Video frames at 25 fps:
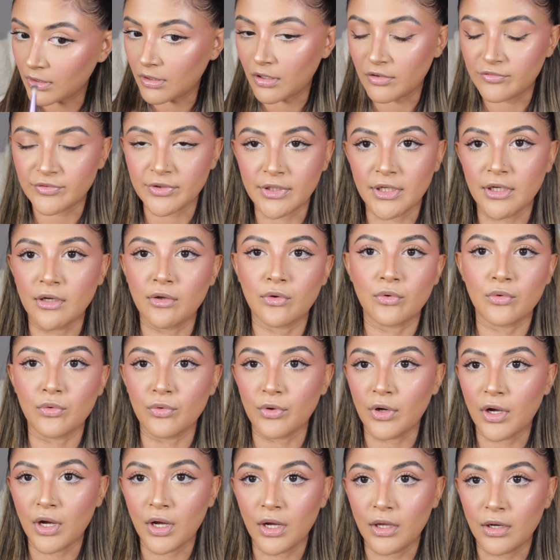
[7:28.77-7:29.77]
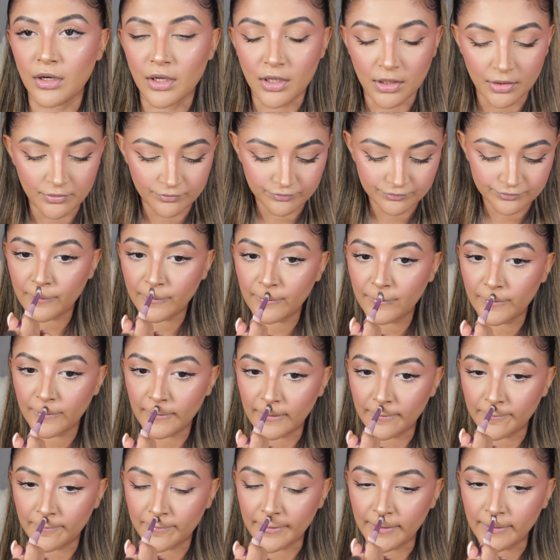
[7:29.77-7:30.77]
I love an inner corner highlight on
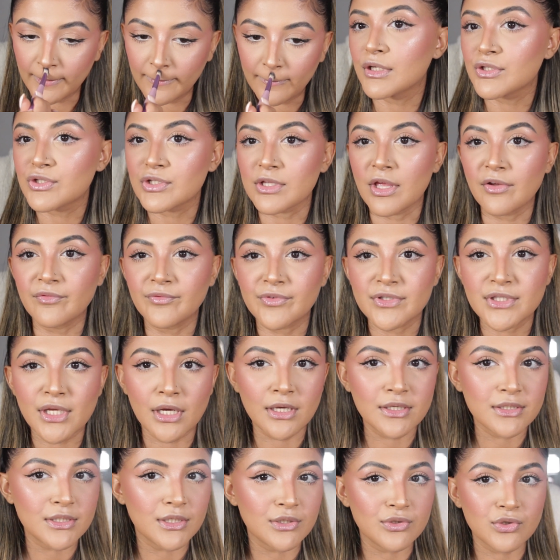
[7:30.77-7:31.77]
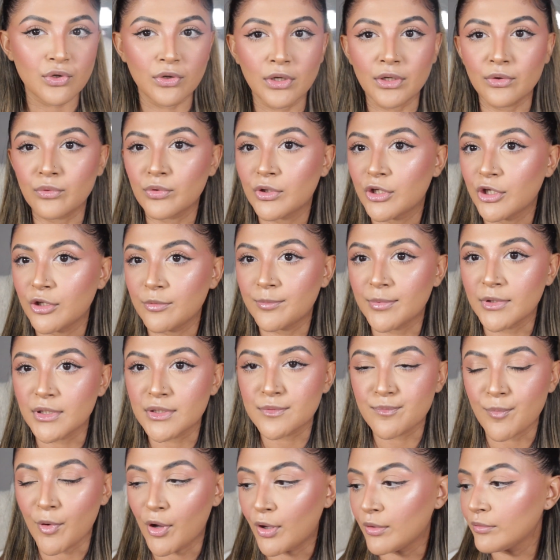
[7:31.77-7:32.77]
that bit. It just emphasizes your little
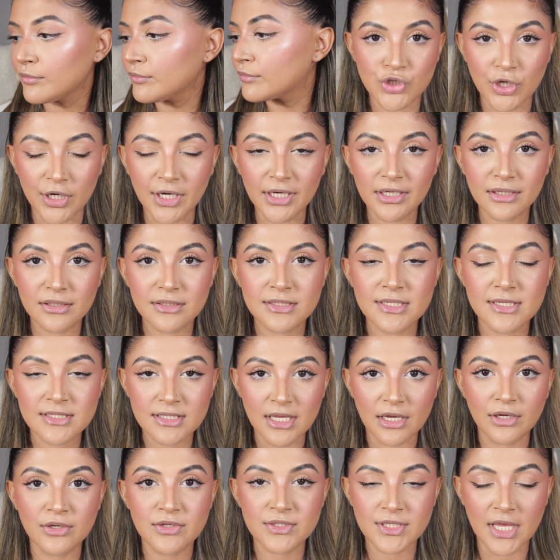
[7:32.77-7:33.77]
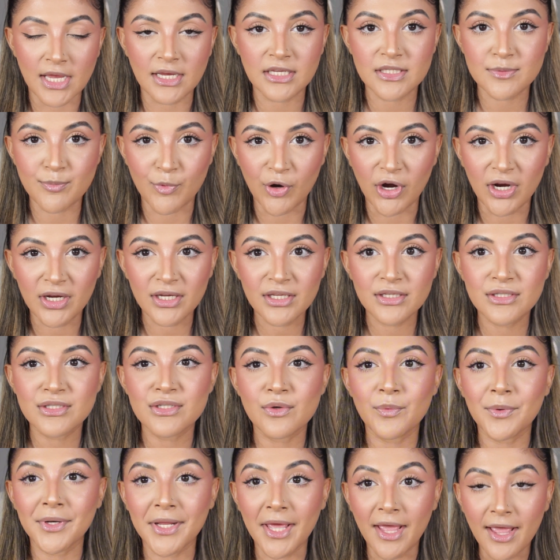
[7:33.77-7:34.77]
Cupid's bow. Trick to set your setting spray,
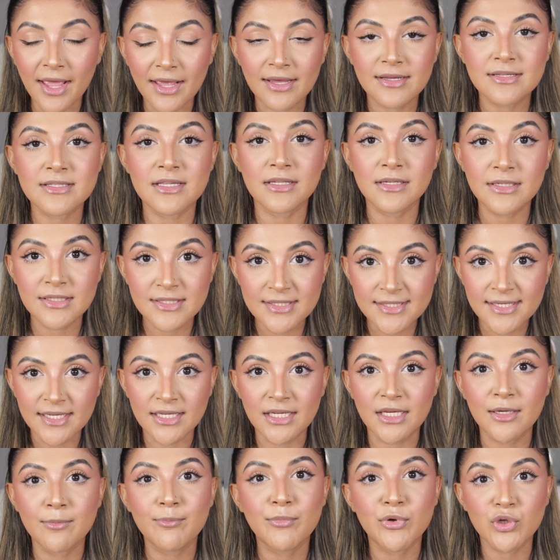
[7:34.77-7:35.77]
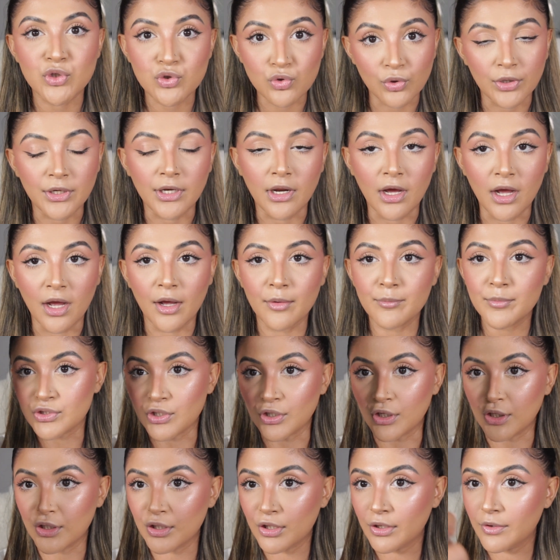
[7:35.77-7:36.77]
do an X and a T, but joint up. So
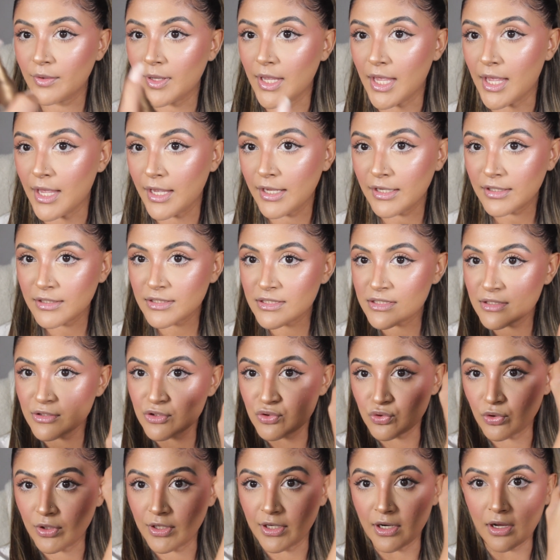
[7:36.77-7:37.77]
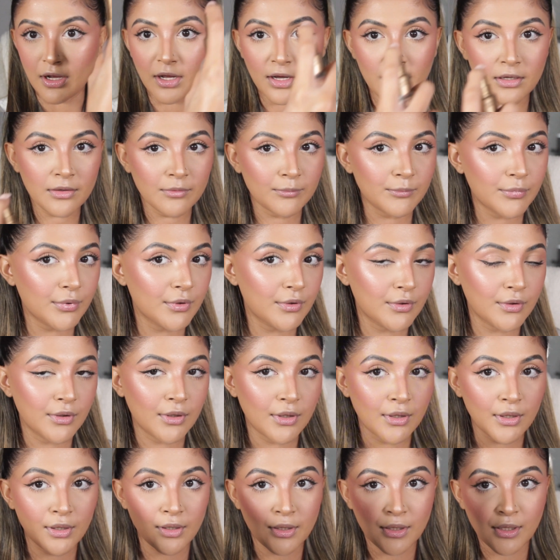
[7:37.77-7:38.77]
you're gonna go X, joint up,
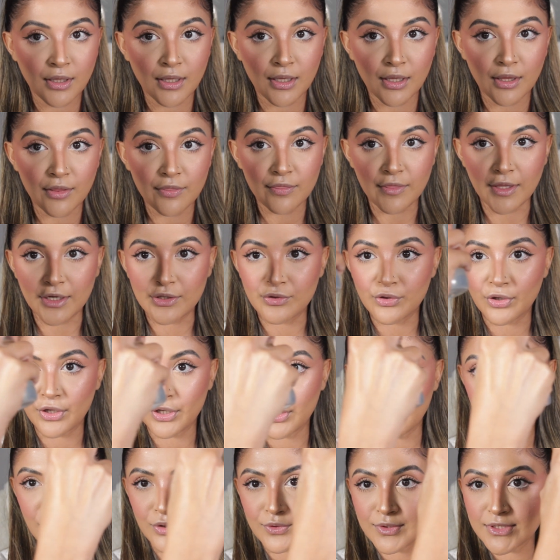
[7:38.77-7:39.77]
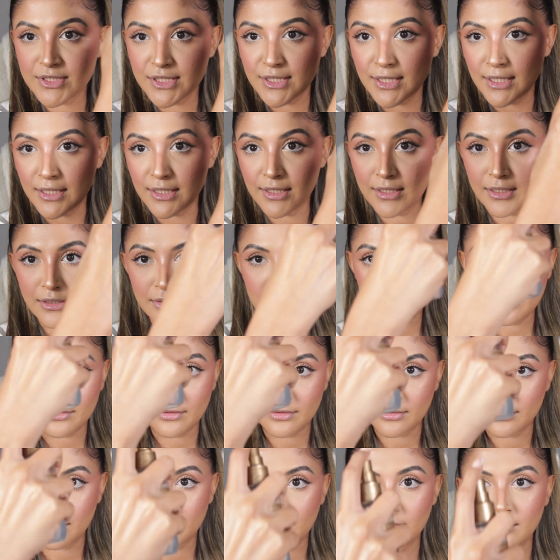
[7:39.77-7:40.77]
then you're gonna go T,
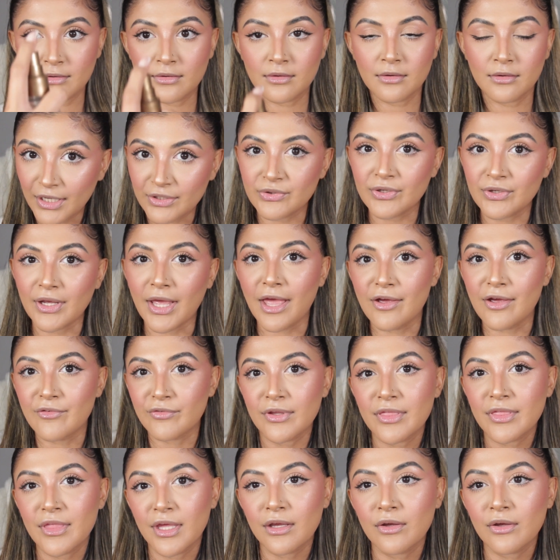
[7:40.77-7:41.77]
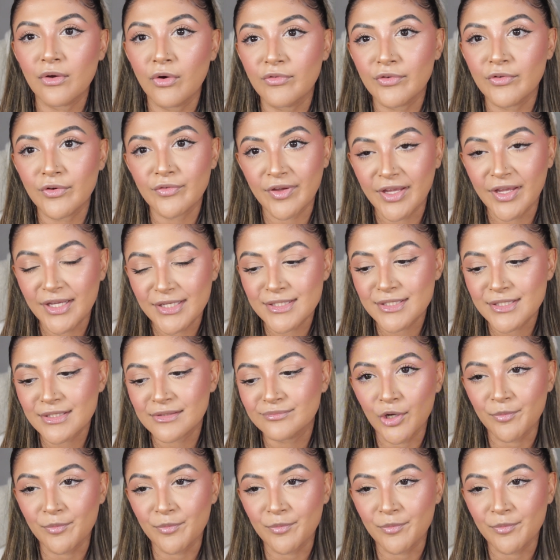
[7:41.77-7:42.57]
and you get everything of your face.